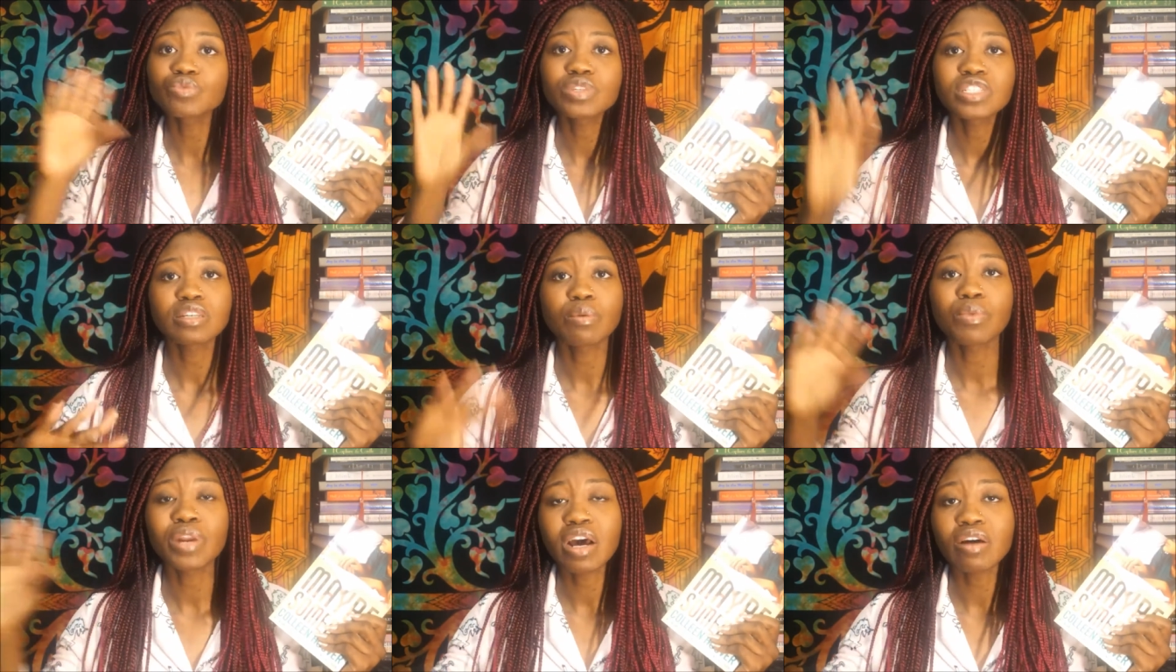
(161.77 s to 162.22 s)
with
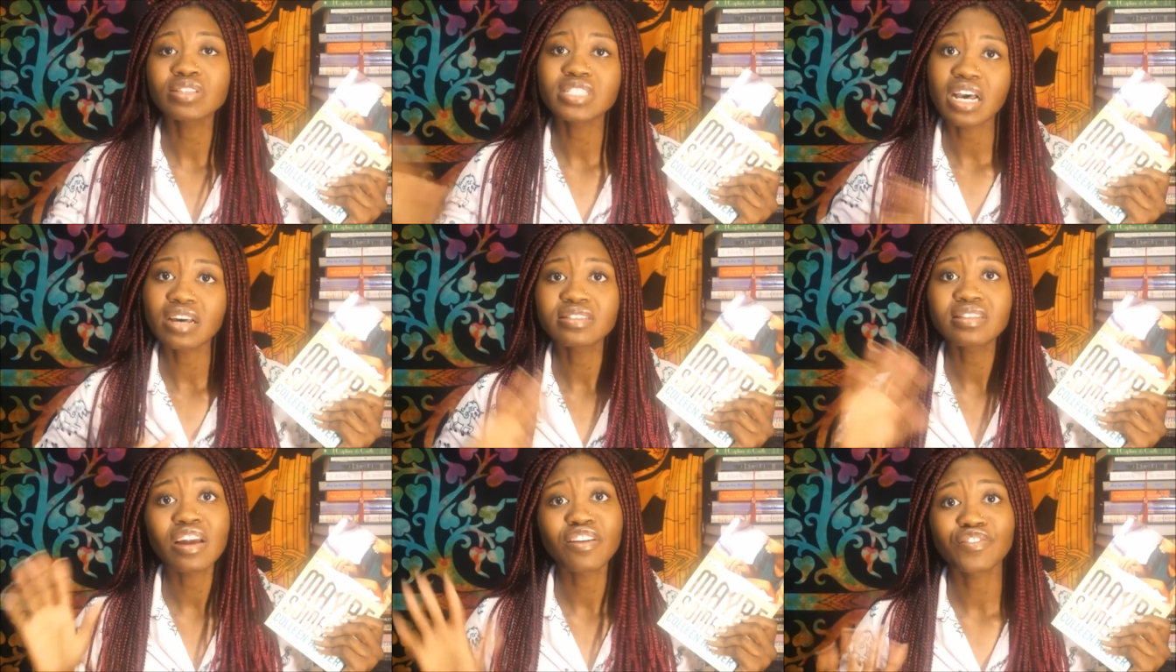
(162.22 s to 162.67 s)
someone else
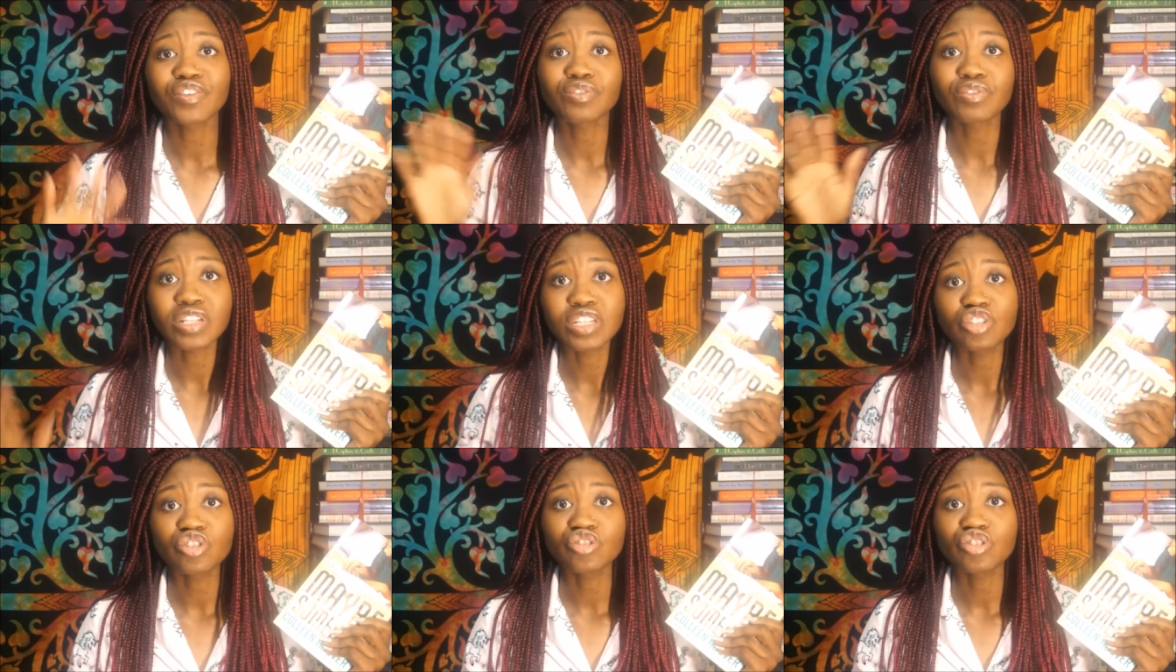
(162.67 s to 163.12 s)
outside of your
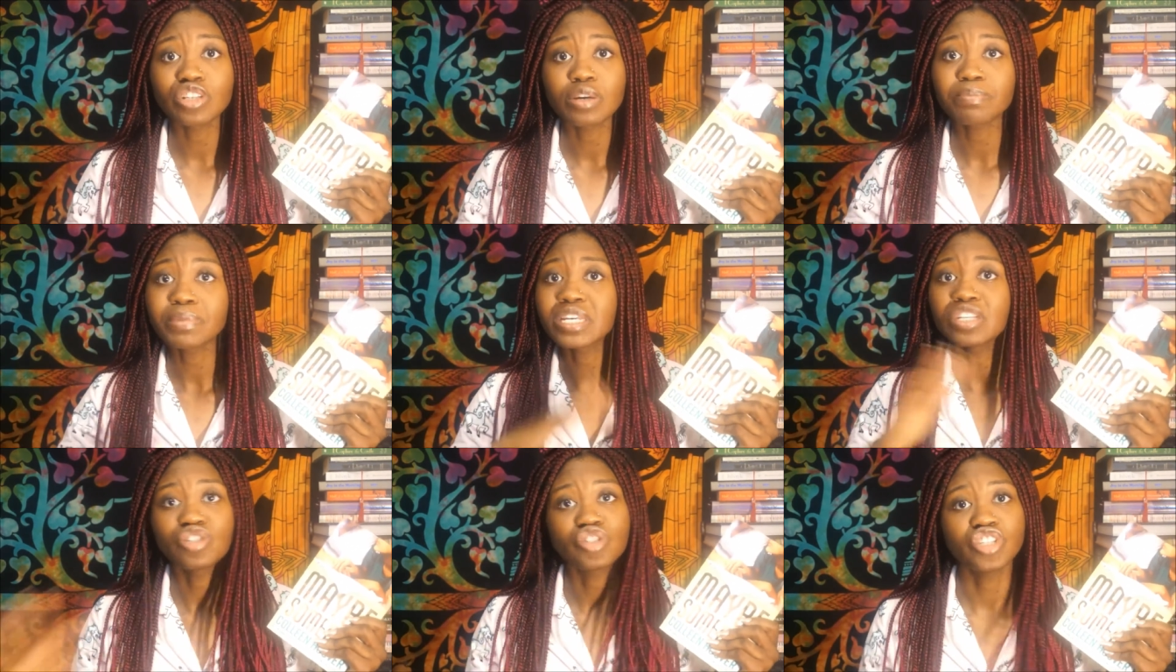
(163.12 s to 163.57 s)

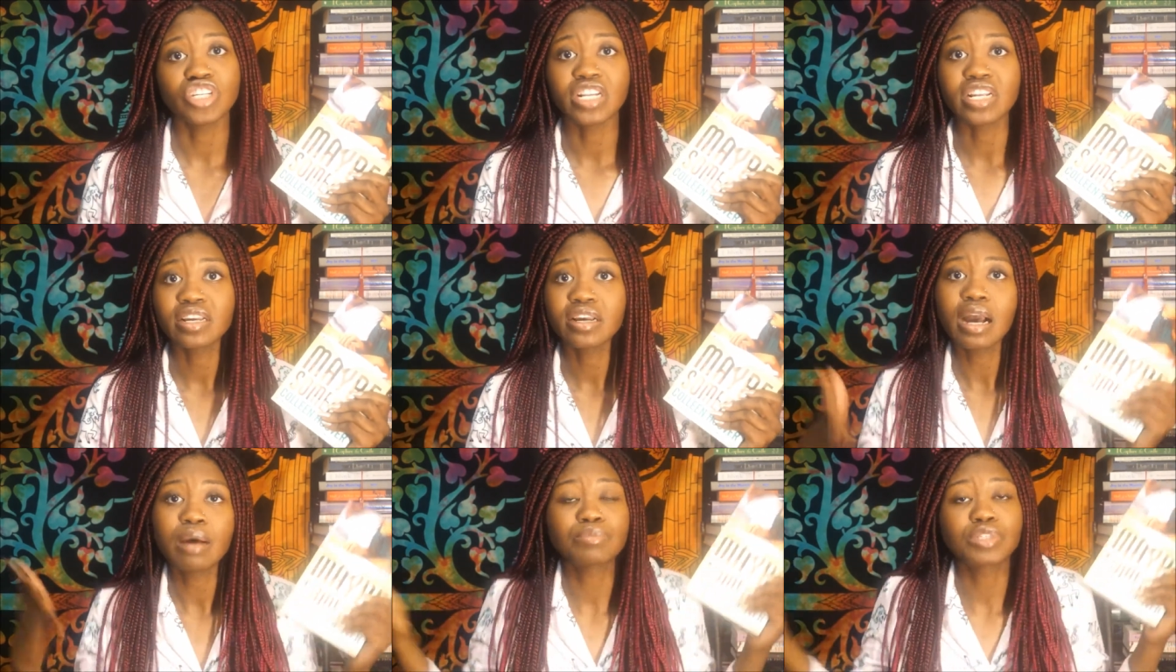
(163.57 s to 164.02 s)
relationship is
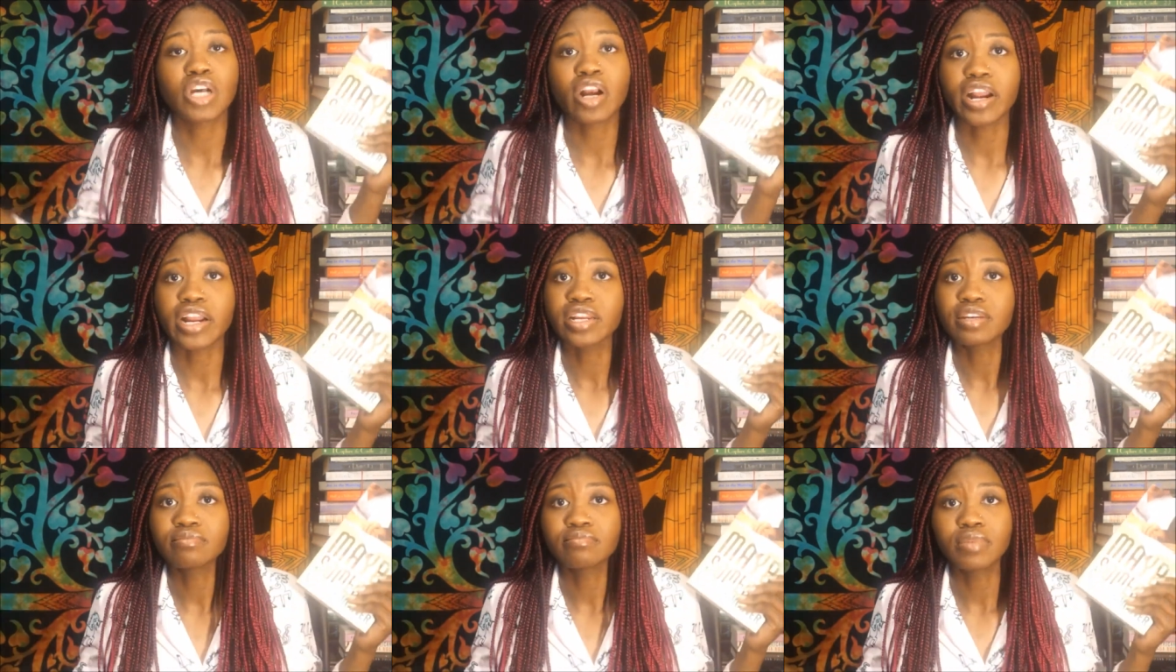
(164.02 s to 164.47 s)
cheating I'm
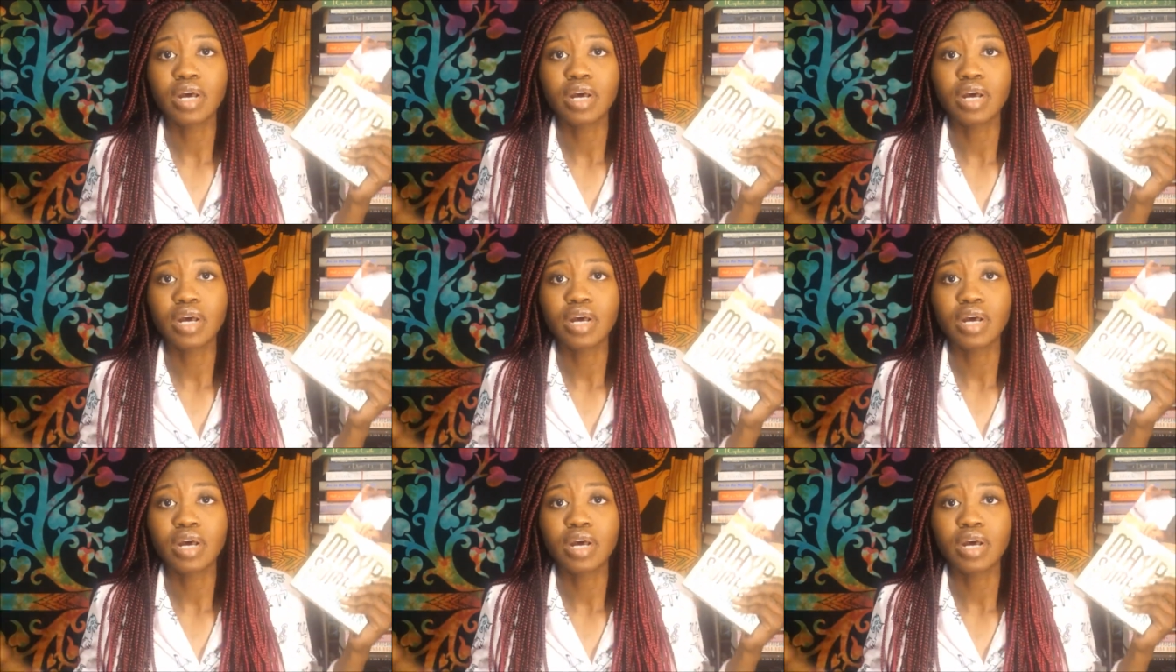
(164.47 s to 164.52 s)
sorry